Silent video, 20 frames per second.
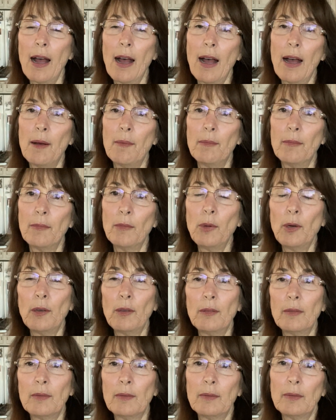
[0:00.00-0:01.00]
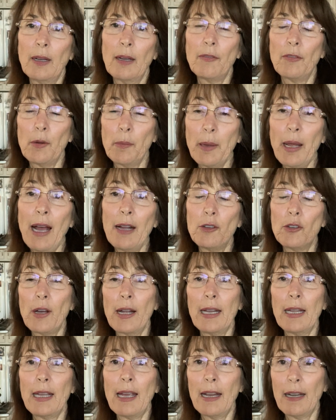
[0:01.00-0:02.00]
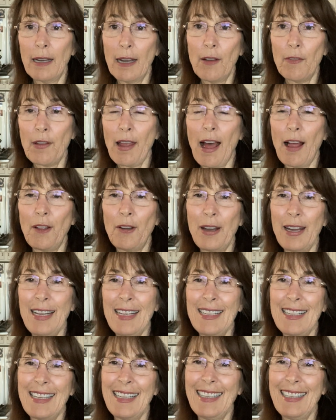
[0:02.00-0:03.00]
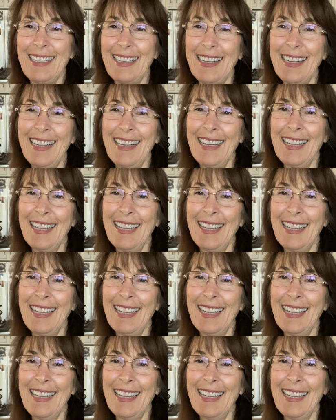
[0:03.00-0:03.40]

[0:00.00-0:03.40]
Um, well, for me, I try to get enough calories in.